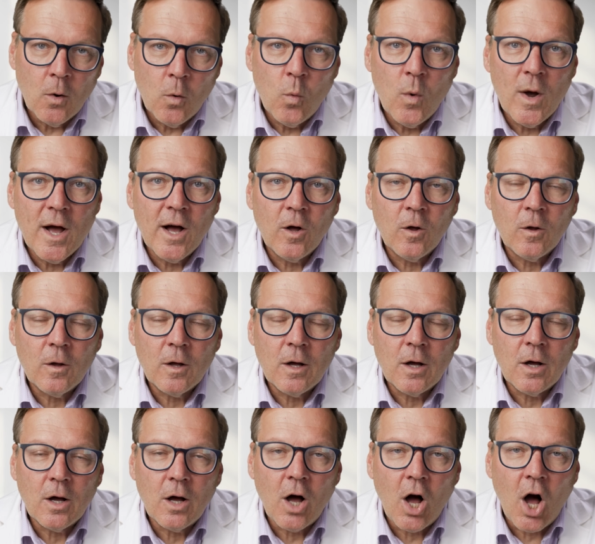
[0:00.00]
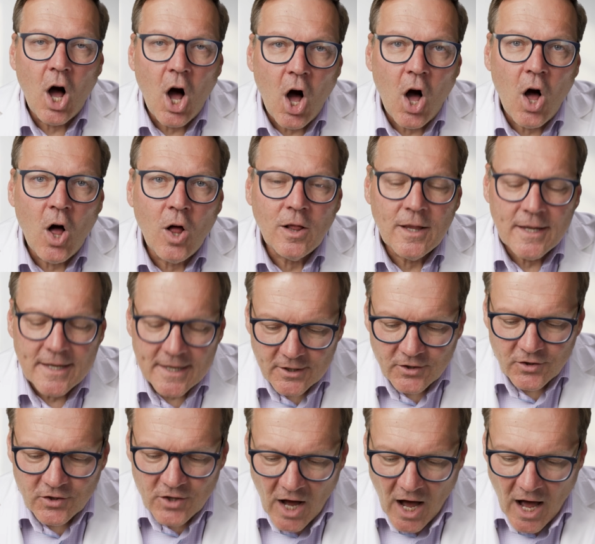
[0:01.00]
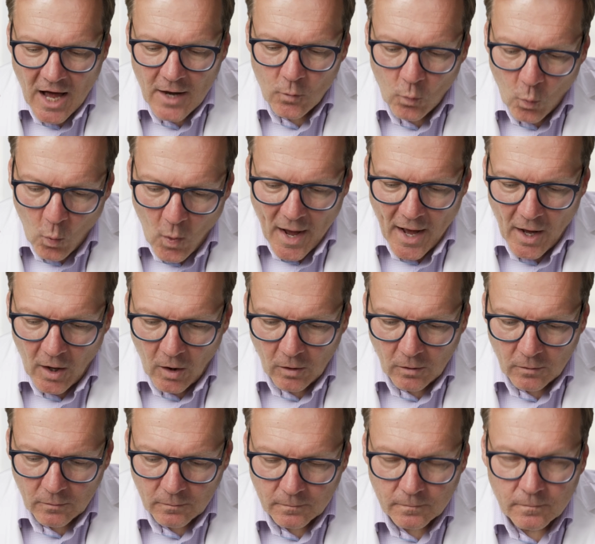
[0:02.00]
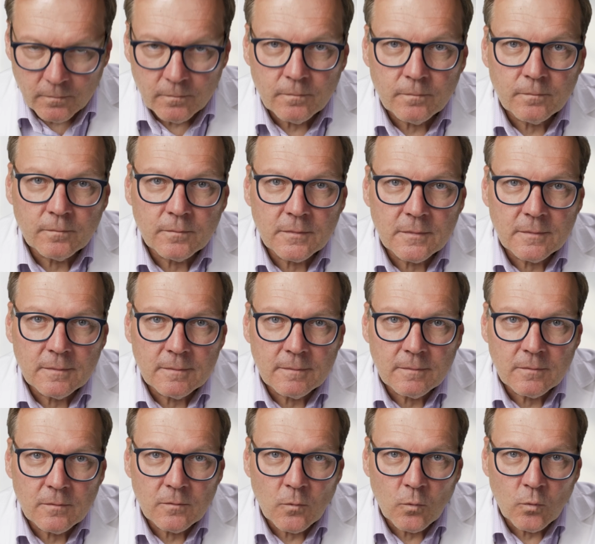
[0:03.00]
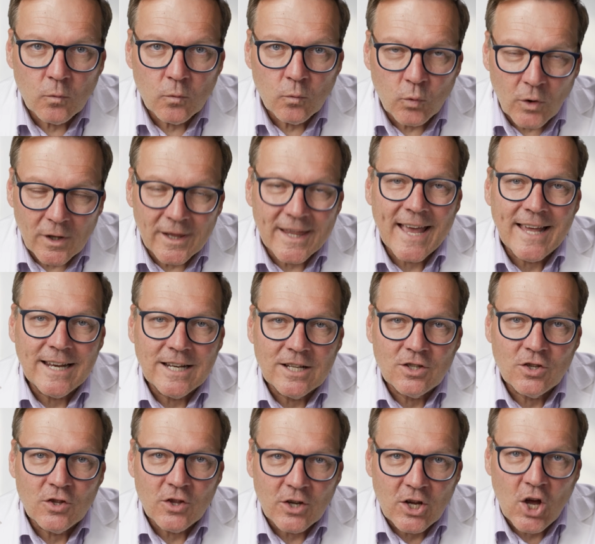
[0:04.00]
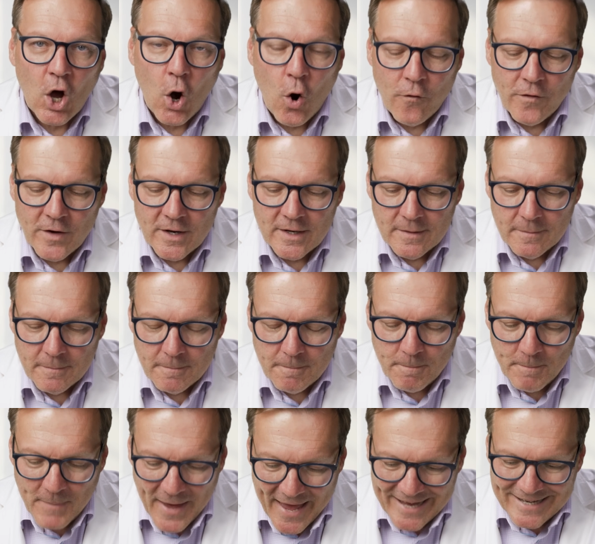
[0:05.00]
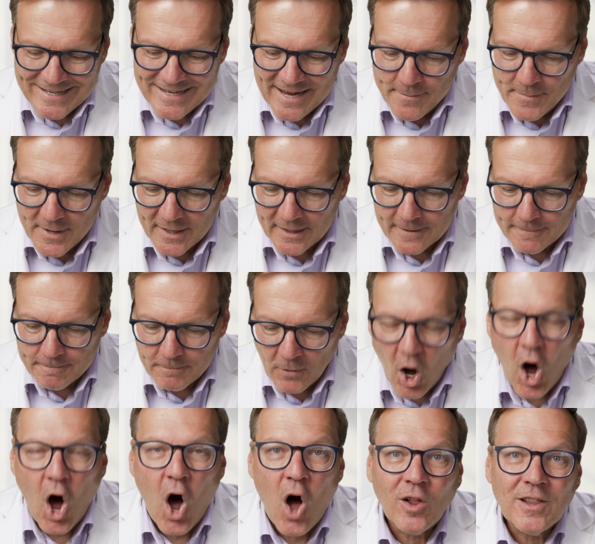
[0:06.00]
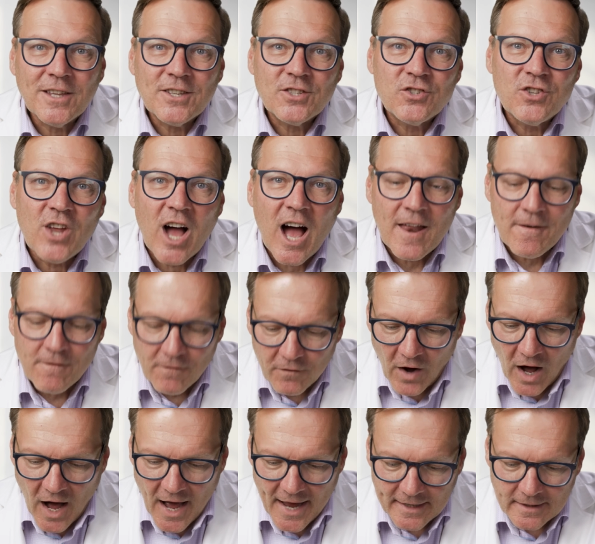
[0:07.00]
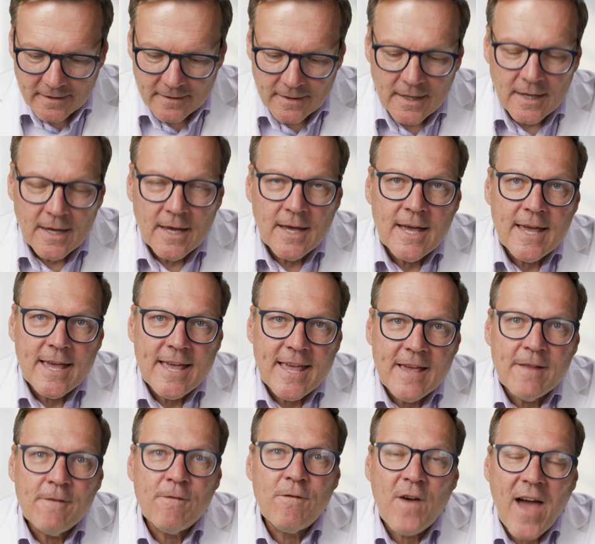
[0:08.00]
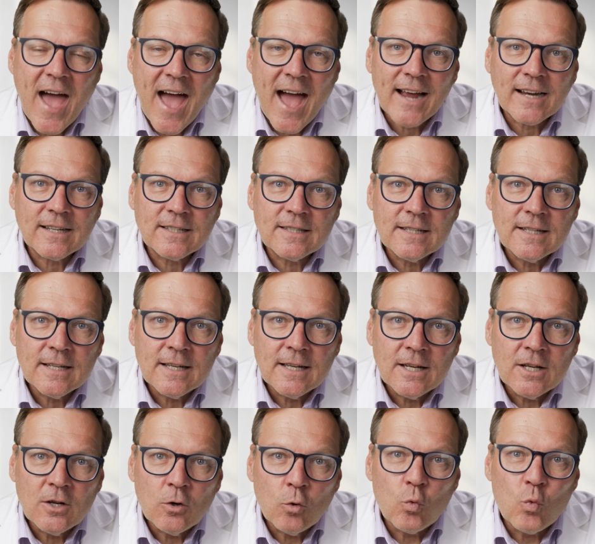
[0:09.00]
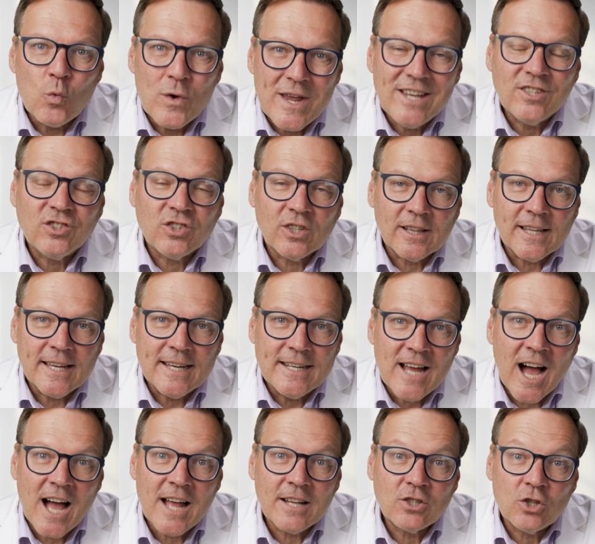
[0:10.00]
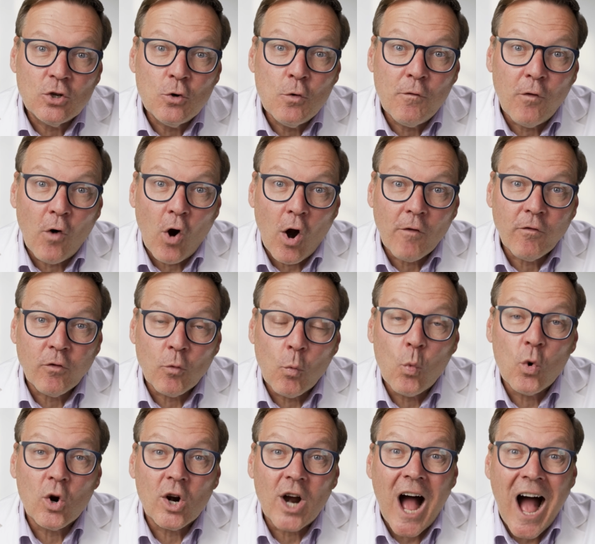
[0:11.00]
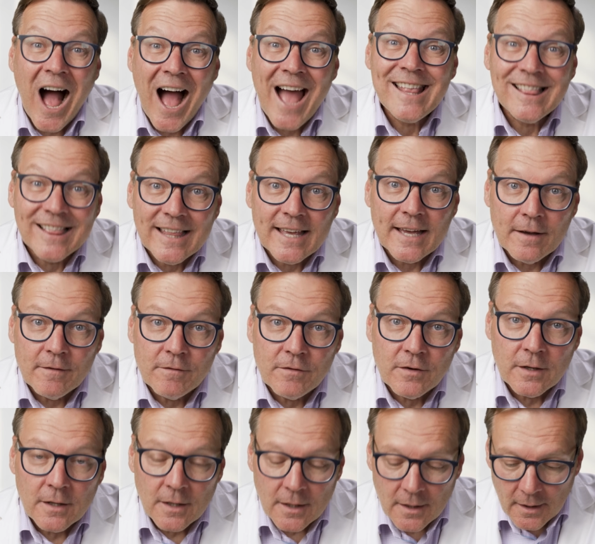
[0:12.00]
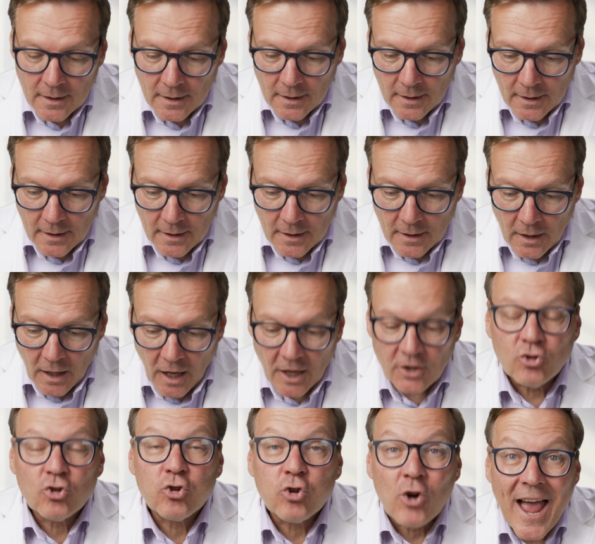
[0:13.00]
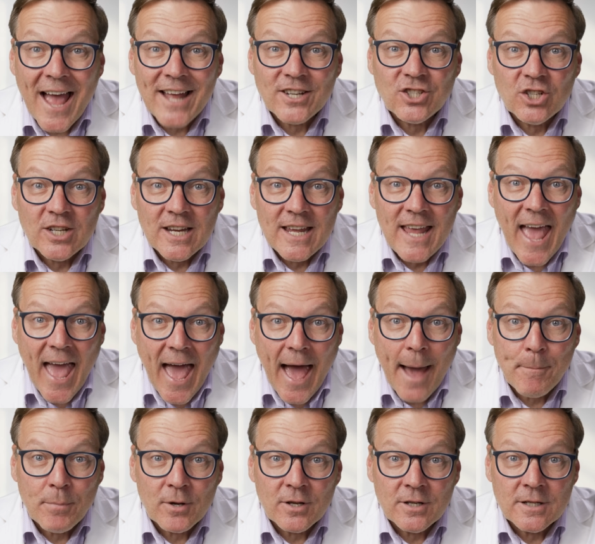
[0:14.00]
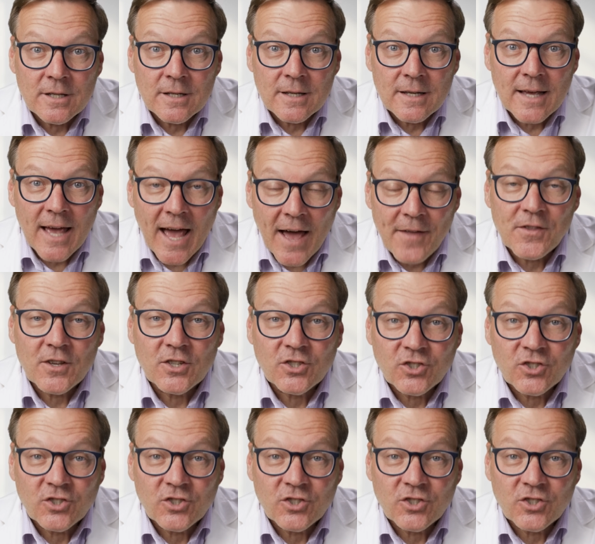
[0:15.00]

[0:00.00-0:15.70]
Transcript: Well, all is not well related to the COVID pandemic. All is not fine. In fact, recently, not too far from where I live, a tragedy happened at the